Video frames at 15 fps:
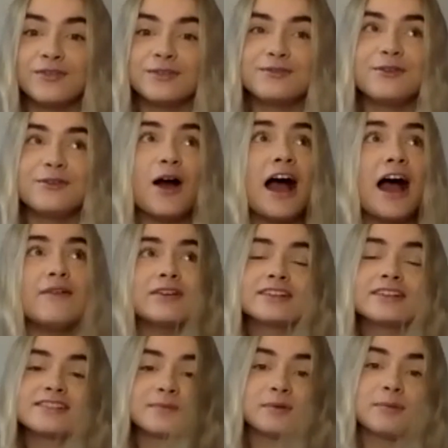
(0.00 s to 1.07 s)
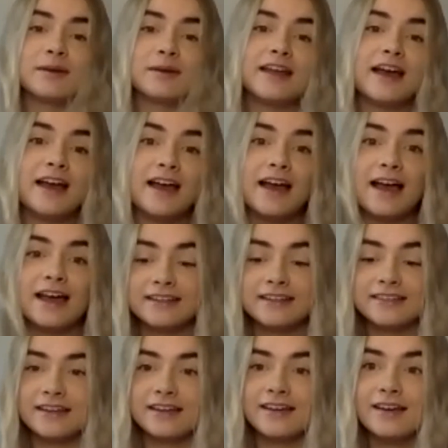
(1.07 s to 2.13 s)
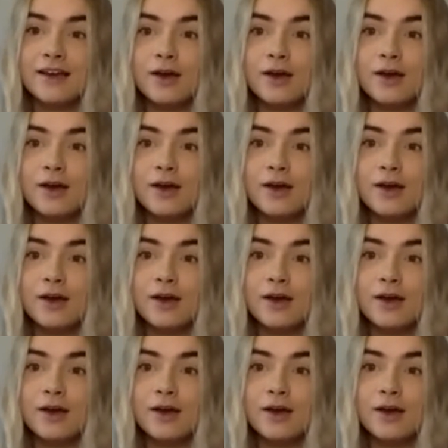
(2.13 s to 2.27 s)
If you're ever going to supplement anything,